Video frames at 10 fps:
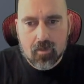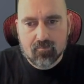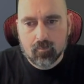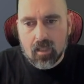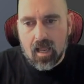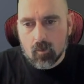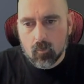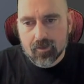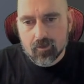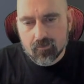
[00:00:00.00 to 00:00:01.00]
If you
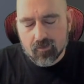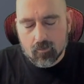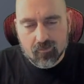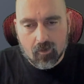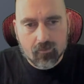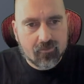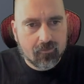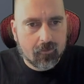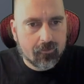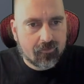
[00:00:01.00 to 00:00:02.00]
have black windows, it
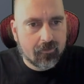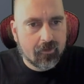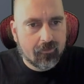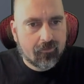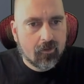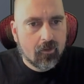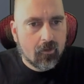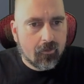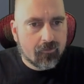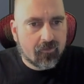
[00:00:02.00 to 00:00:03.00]
almost always defaults to
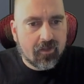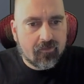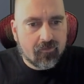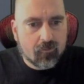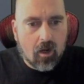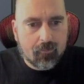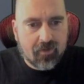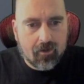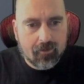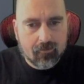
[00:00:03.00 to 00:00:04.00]
this. Just get
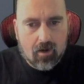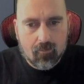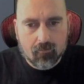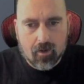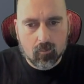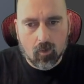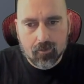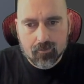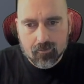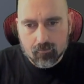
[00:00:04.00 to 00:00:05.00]
this drop down and grab the
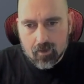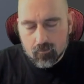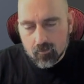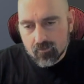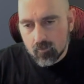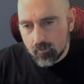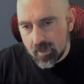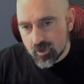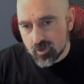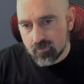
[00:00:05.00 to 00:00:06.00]
red one. The red
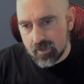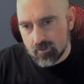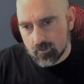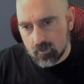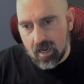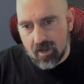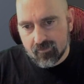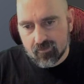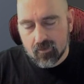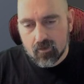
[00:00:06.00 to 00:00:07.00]
one will make sure that your
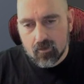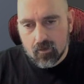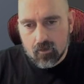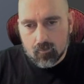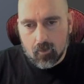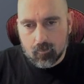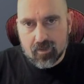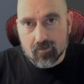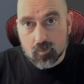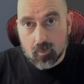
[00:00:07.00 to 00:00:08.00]
glass
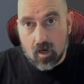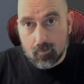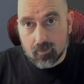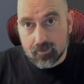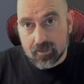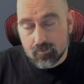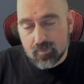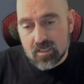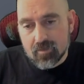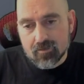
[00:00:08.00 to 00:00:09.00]
appears
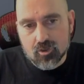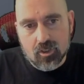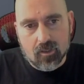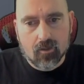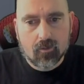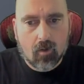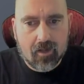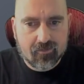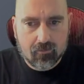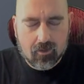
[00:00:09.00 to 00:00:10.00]
properly in
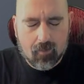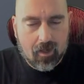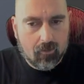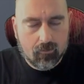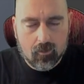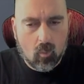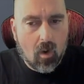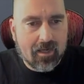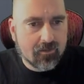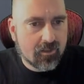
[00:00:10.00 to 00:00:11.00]
BeamNG, otherwise it'll come
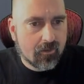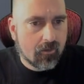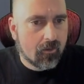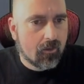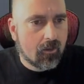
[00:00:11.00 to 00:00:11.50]
out white.